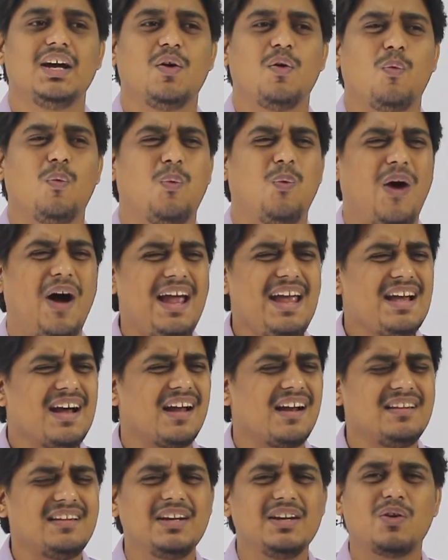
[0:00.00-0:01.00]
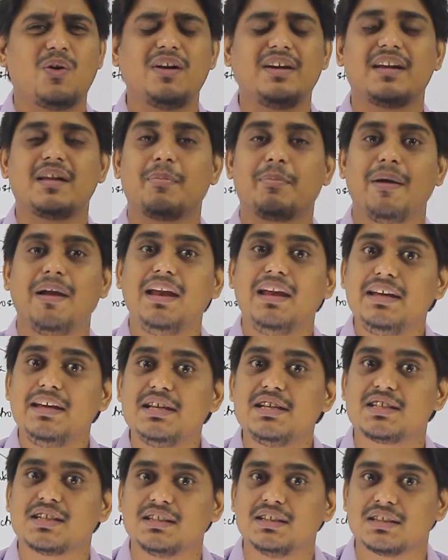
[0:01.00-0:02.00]
why are they not repelling
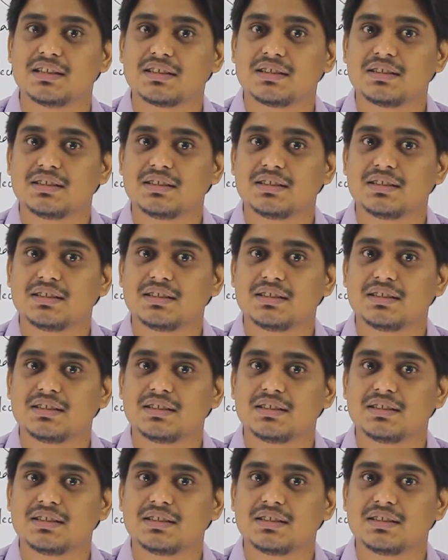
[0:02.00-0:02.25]
each other?